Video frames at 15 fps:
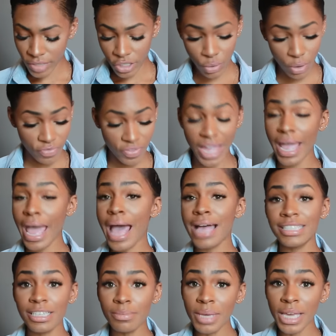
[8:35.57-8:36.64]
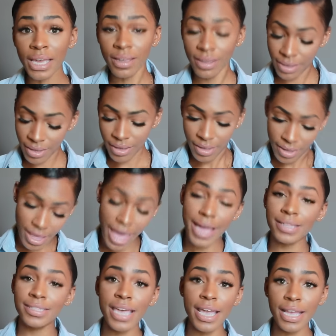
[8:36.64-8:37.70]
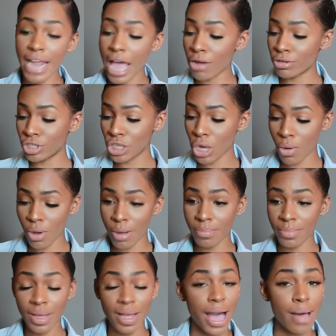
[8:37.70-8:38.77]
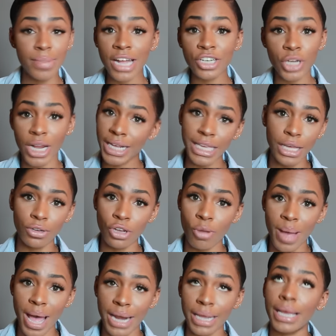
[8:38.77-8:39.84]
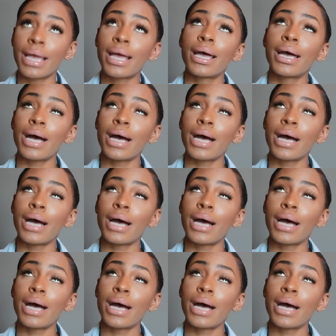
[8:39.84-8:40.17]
So if they ask me, I can take it out and show them. I'm not trying to kill nobody.